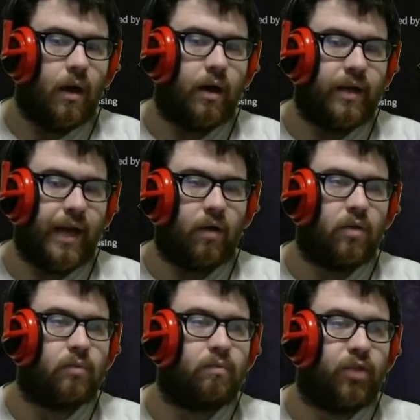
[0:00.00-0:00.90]
Now,
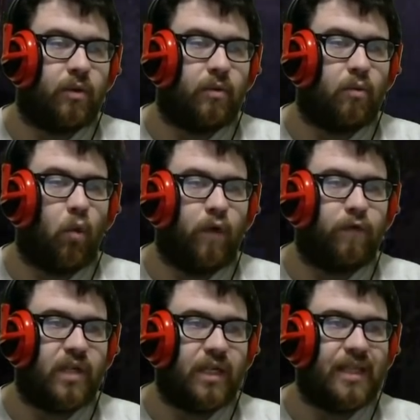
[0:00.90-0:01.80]
the
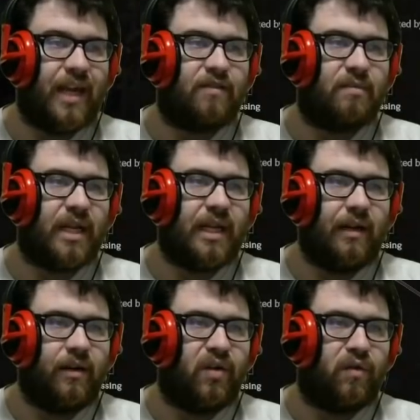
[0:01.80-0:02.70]
wolf does have to be
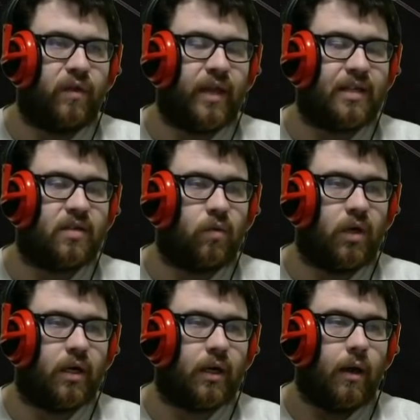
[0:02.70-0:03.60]
near you for that to
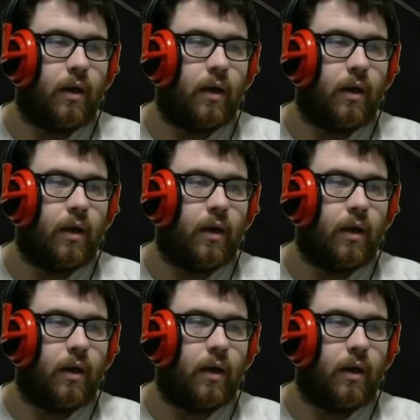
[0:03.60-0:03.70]
work.